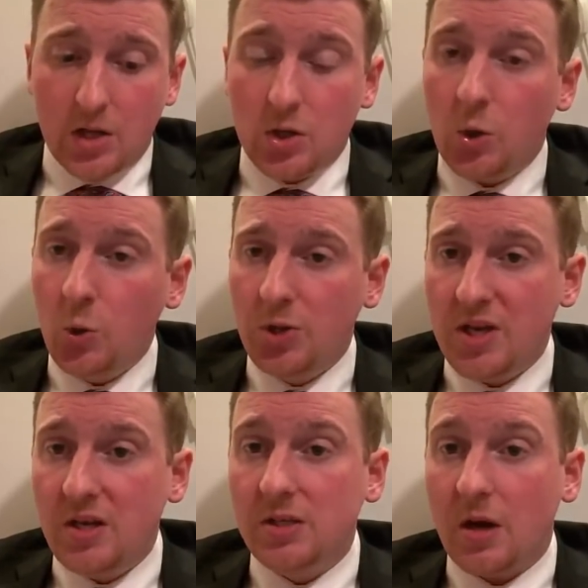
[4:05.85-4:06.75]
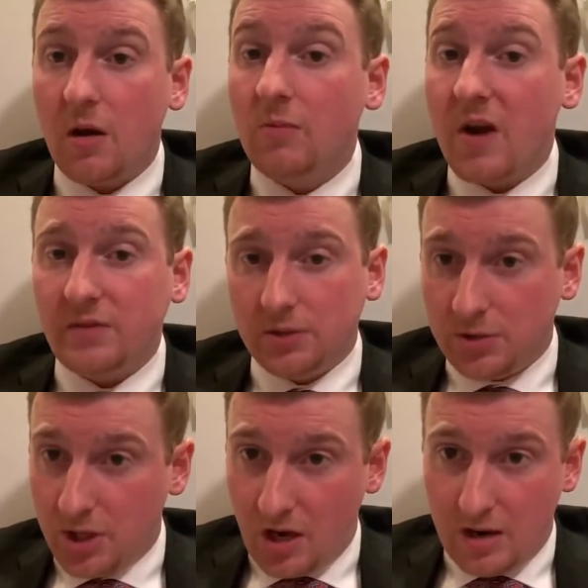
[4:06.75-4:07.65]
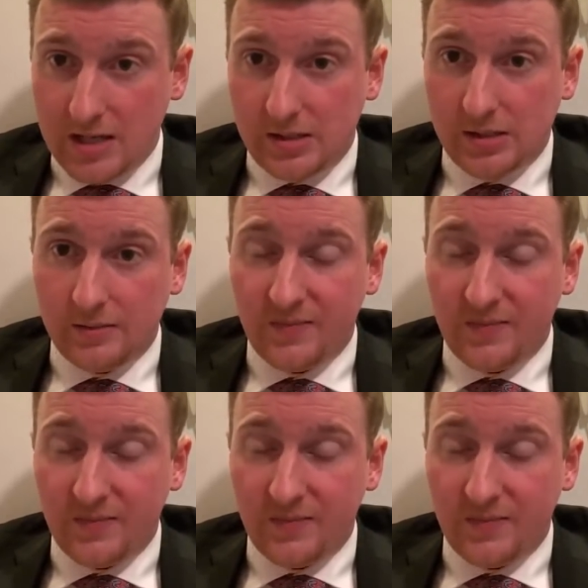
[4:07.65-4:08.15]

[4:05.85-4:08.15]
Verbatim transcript: The Houthis are revolutionaries.